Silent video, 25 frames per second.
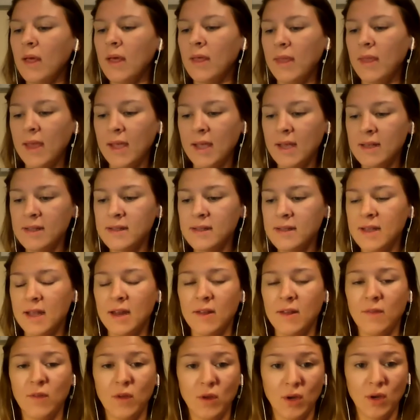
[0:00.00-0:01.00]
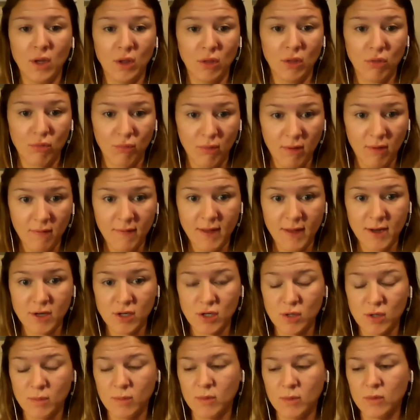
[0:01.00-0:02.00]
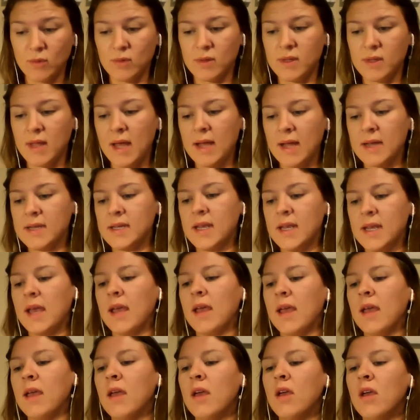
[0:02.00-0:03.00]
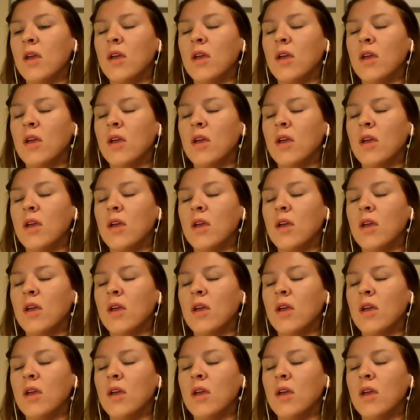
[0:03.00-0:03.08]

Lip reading: like I said, if you need 3 vegetables that day,